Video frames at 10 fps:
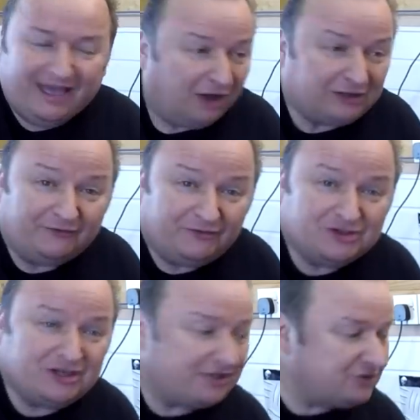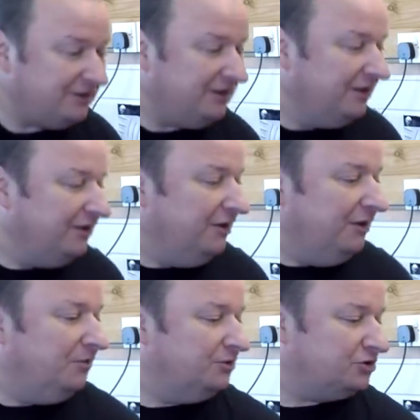I don't think she actually
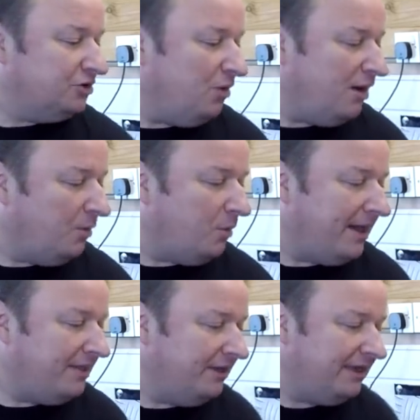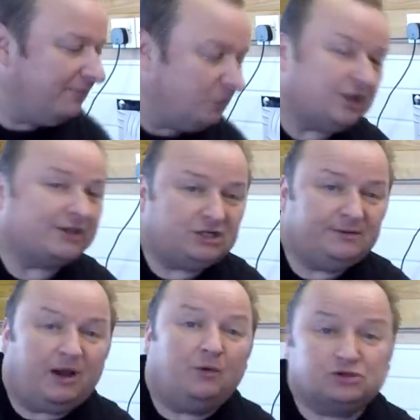was quite aware that it was
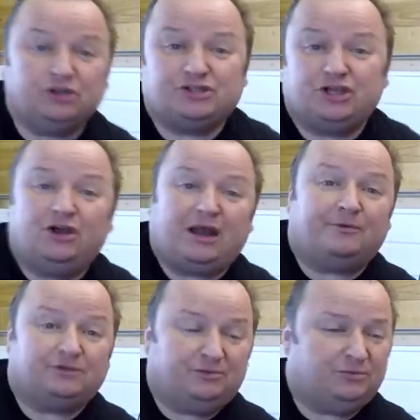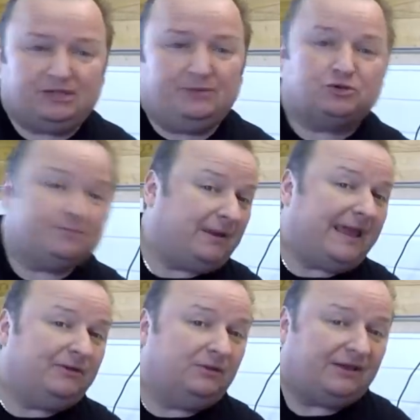actually, I was going to turn up, because it wasn't
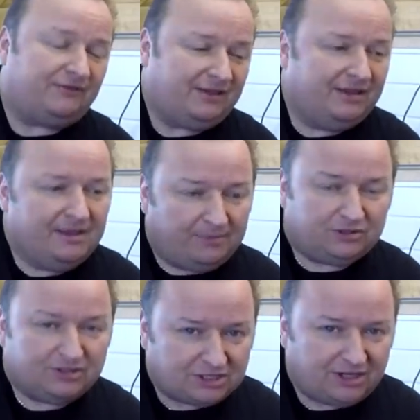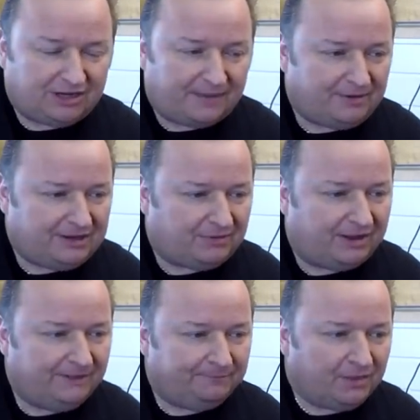planned or nothing, but I did turn up
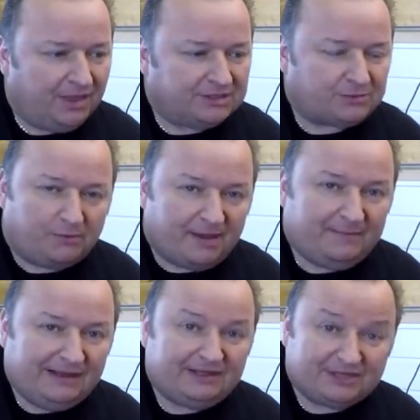anyway. So we met Millie.